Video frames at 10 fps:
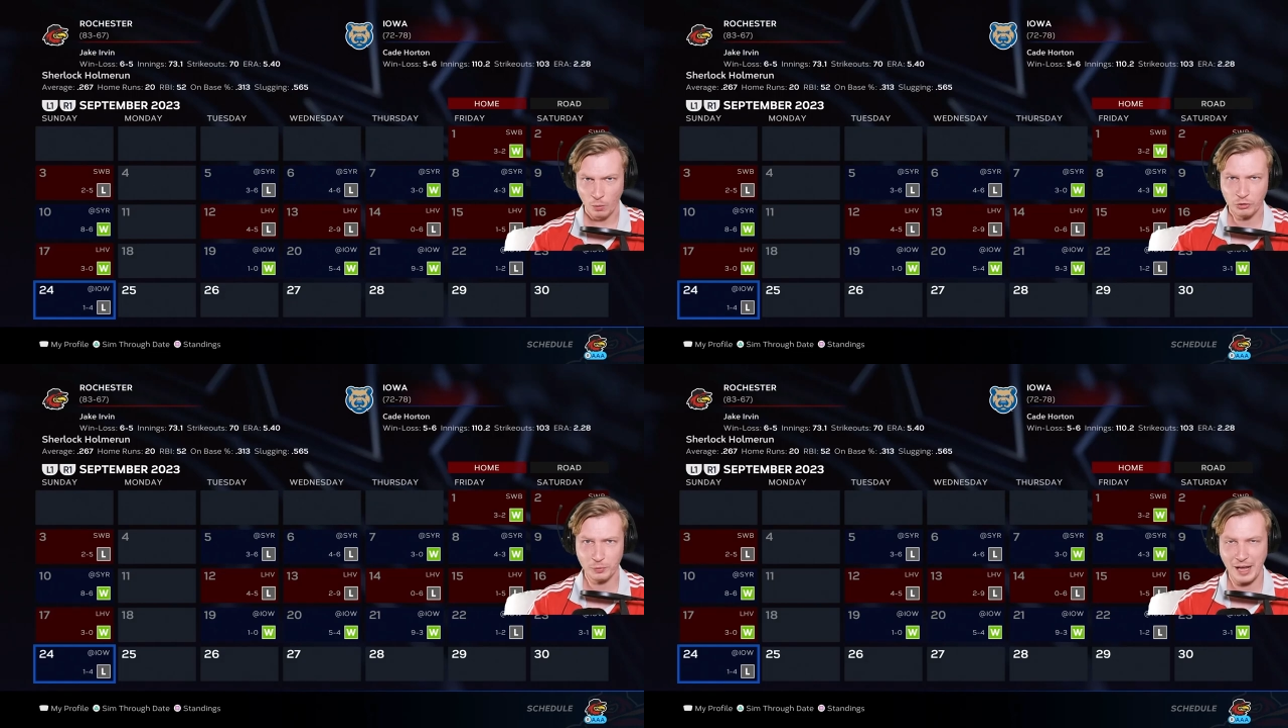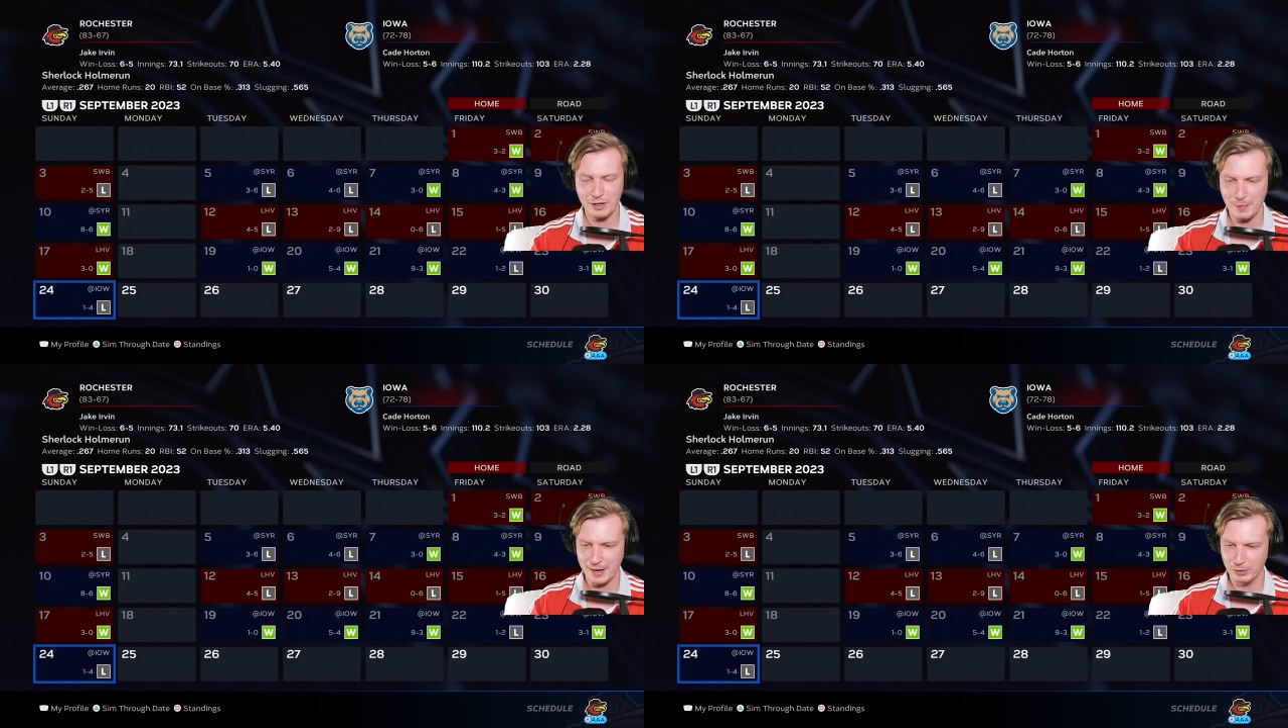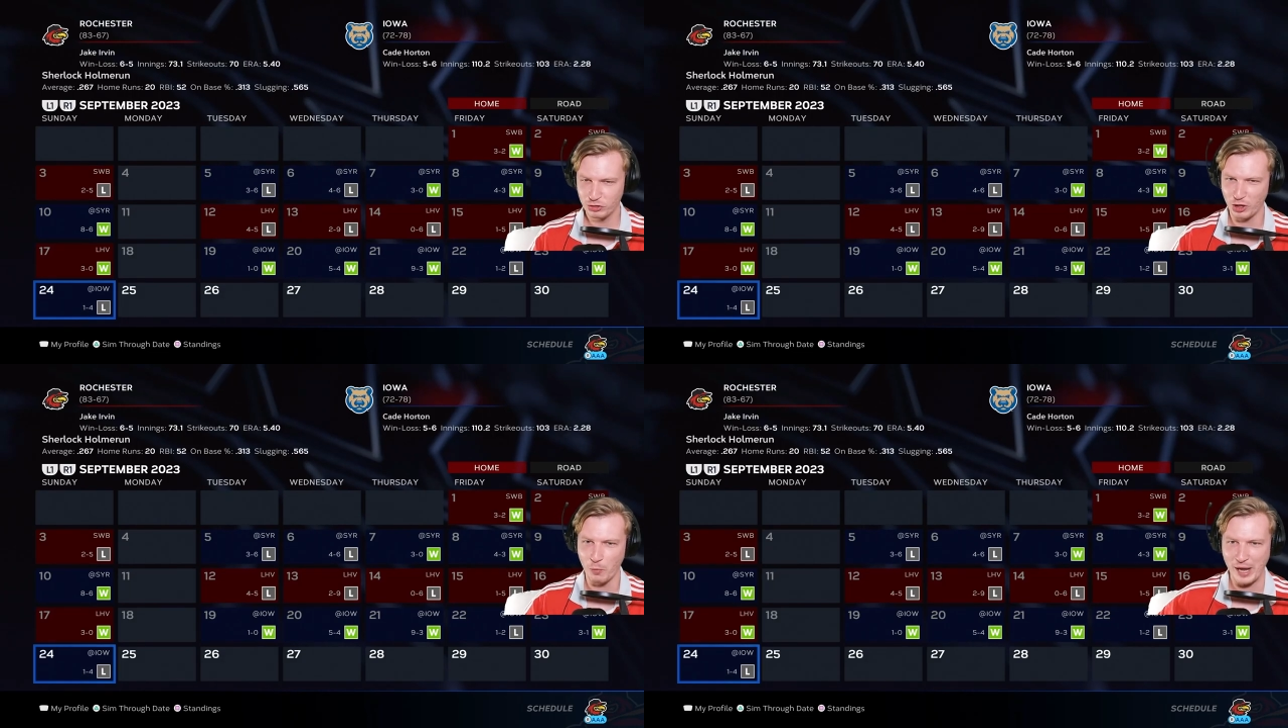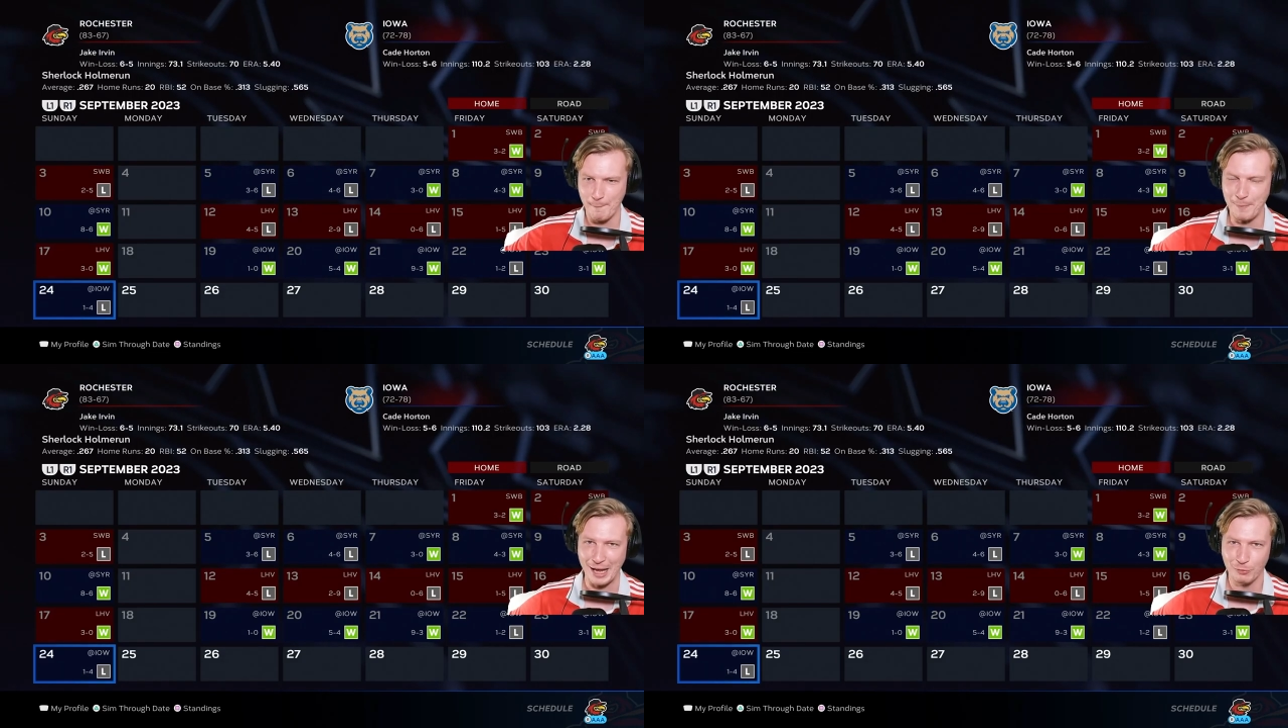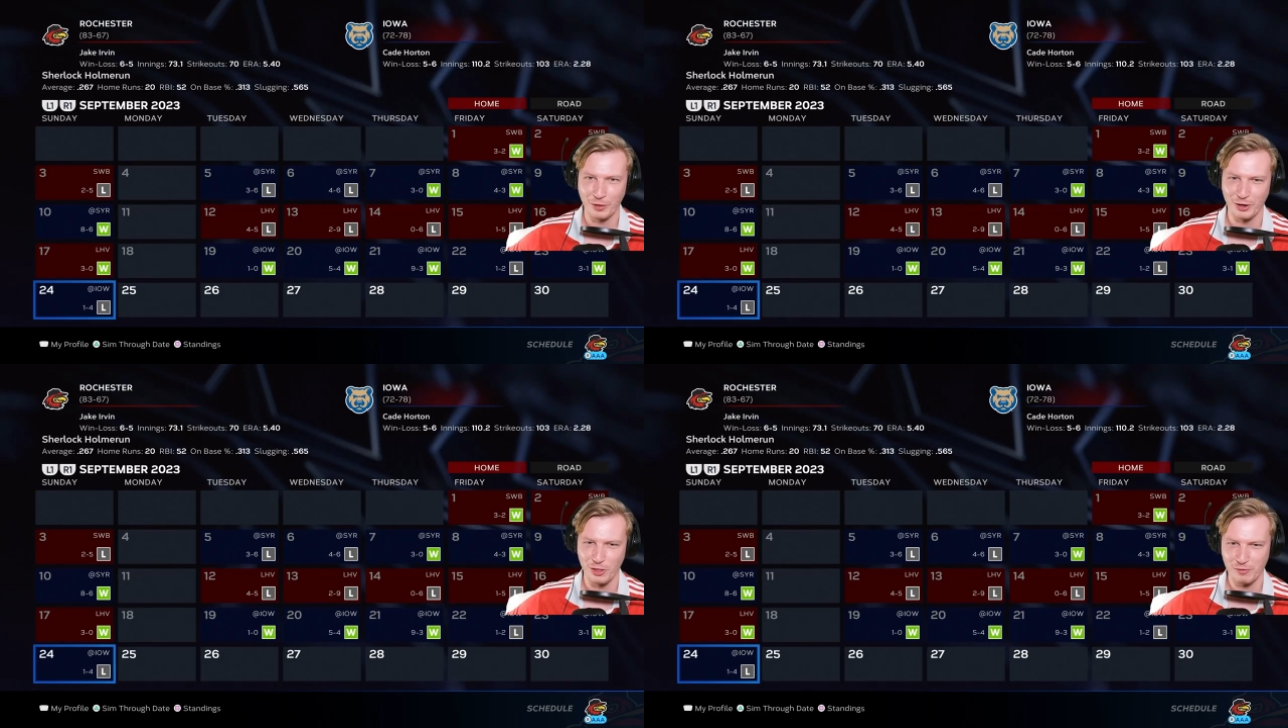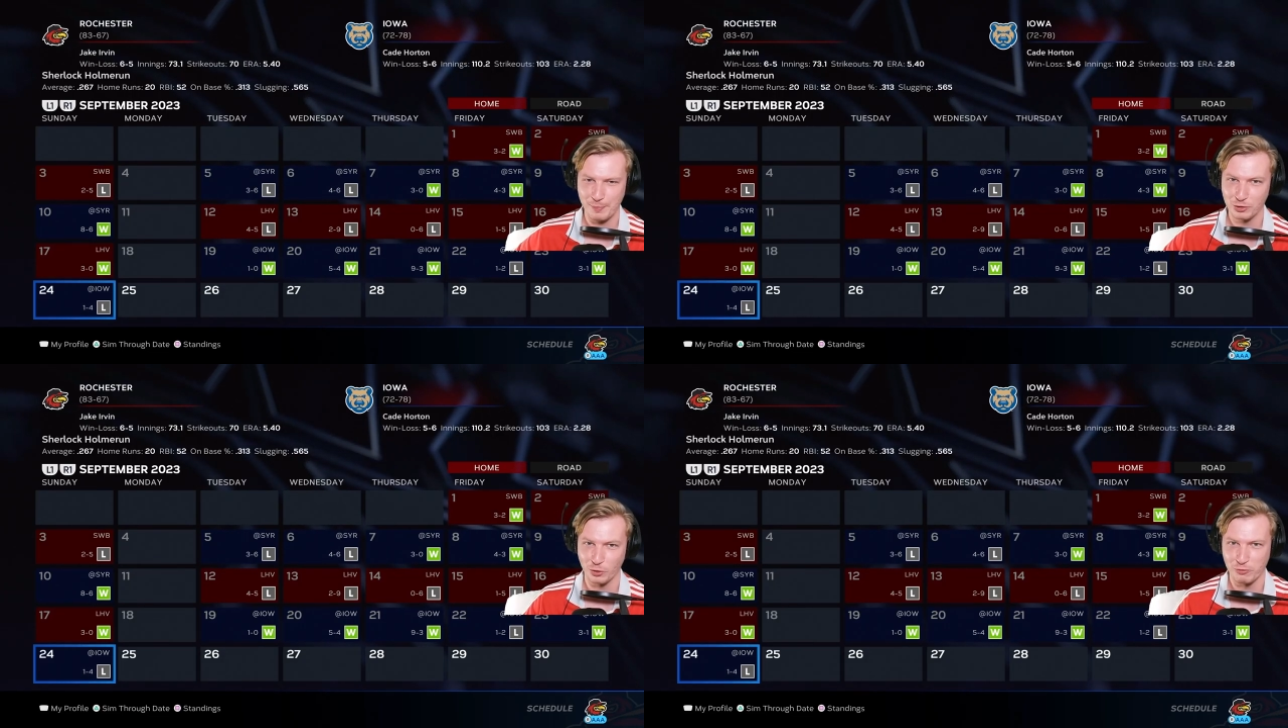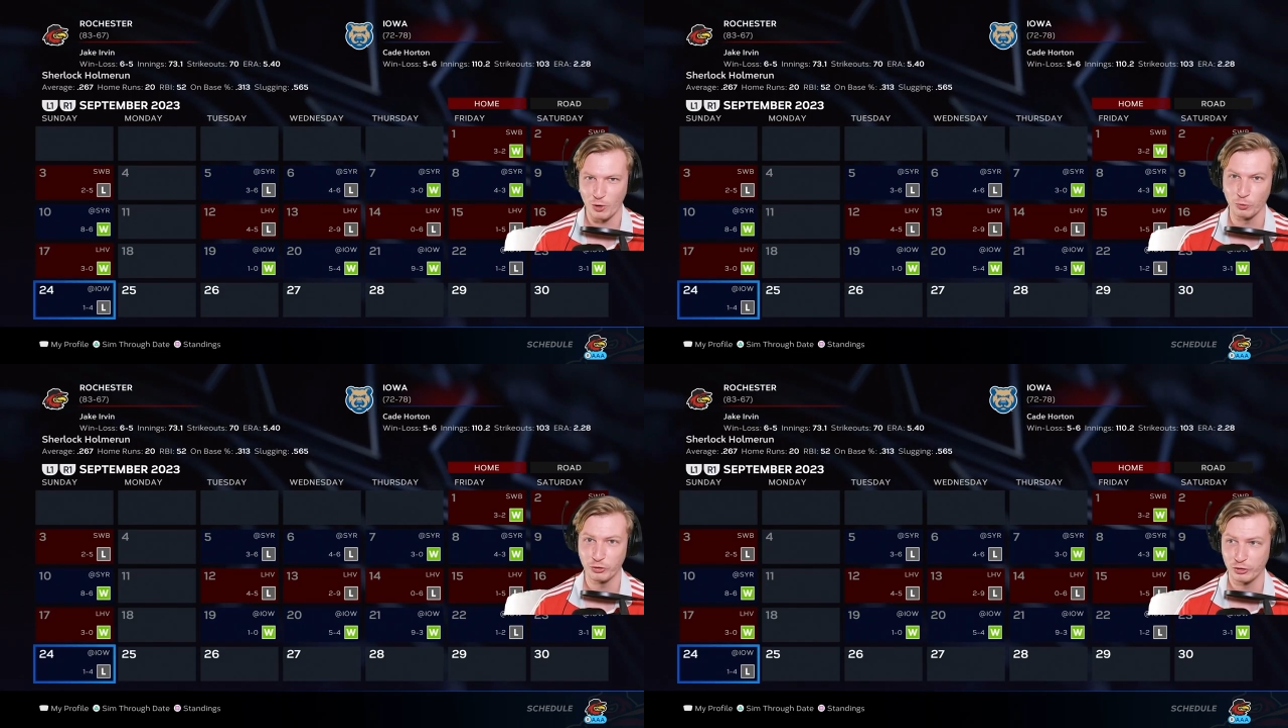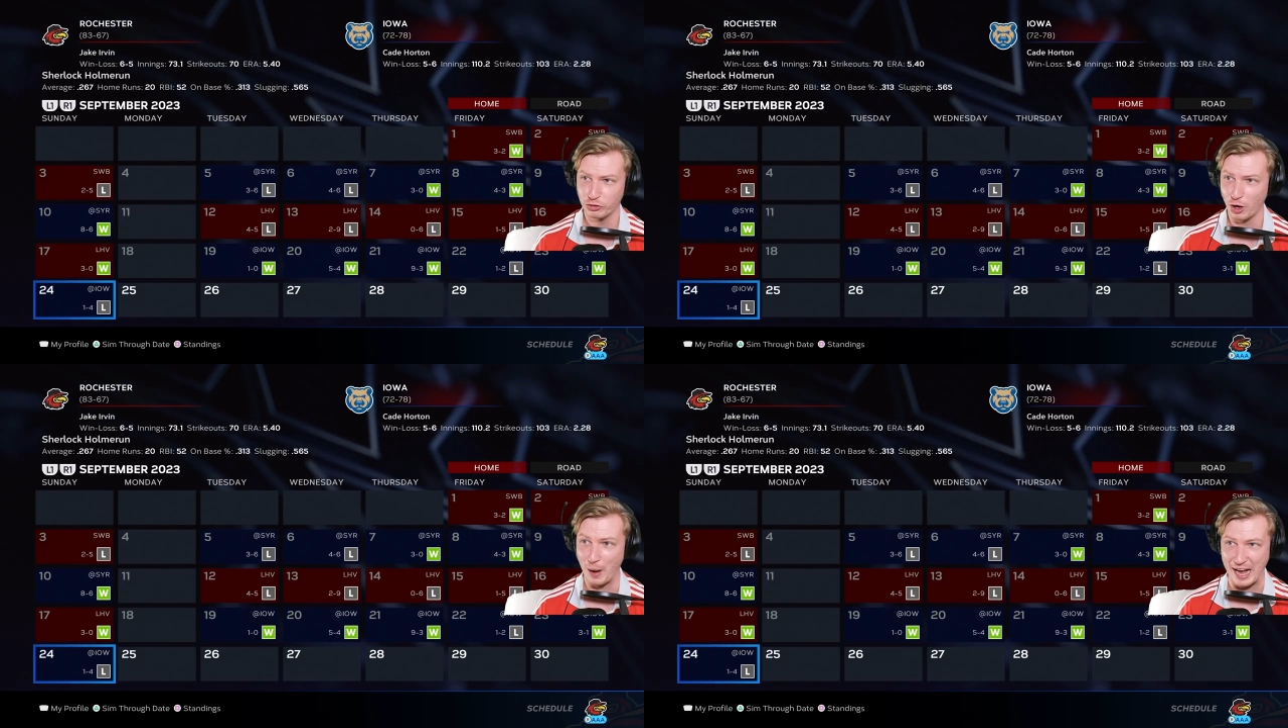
What's up, guys? My name is Joe. We are back with another episode of Road to the Show,